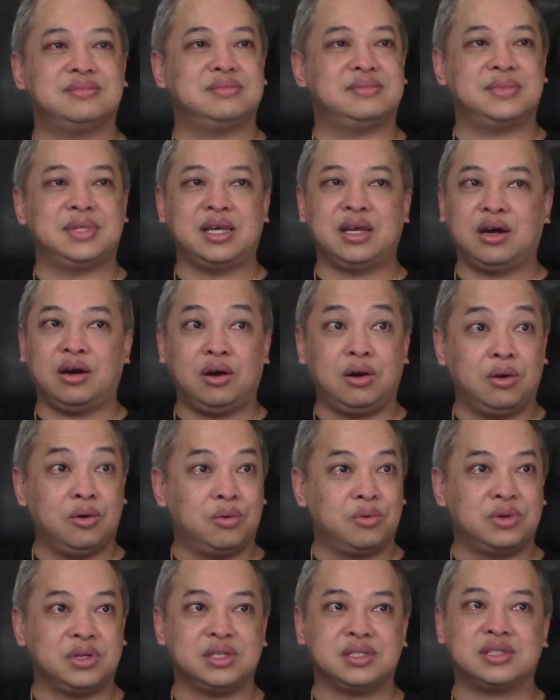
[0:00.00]
they're
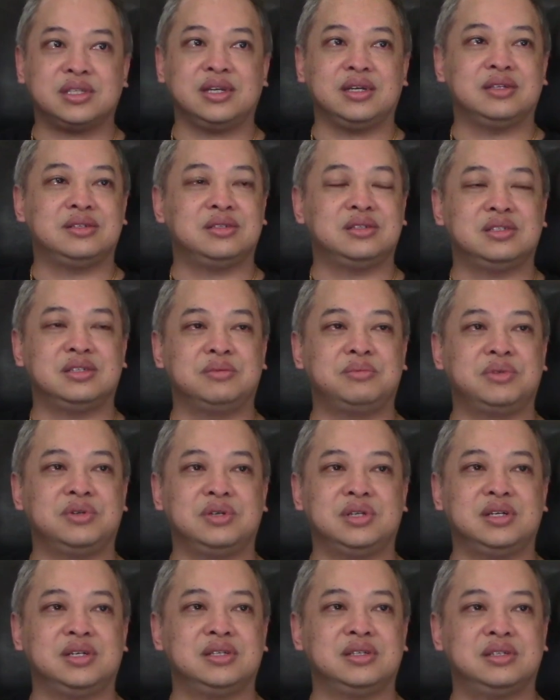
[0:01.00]
always there to support
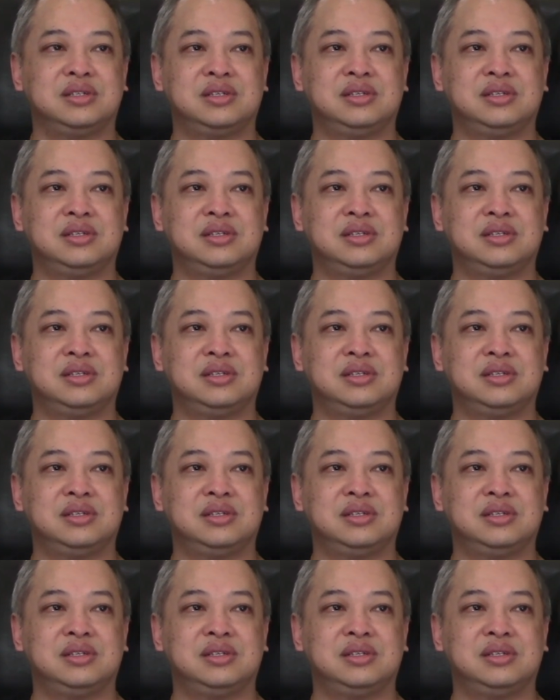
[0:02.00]
us.